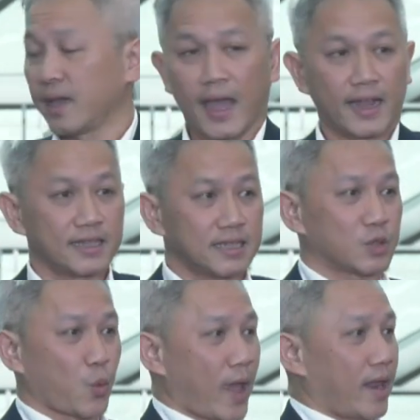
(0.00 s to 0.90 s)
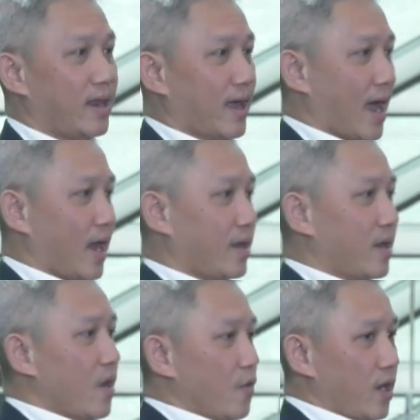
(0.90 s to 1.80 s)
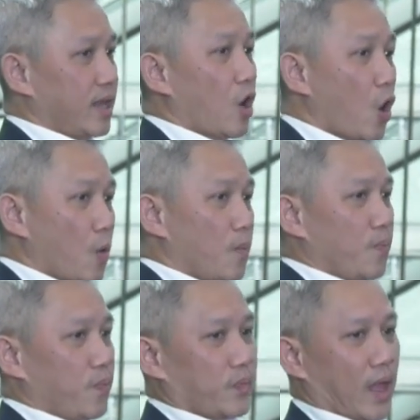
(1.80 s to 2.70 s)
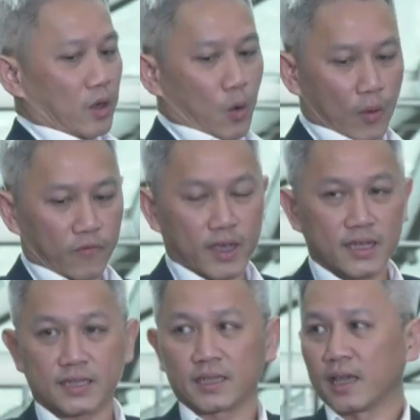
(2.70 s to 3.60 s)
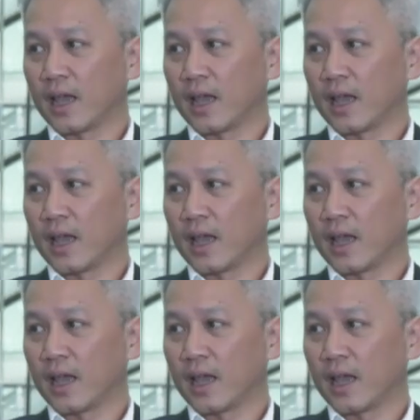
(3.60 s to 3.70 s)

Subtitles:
And this is when I really hope that, with this,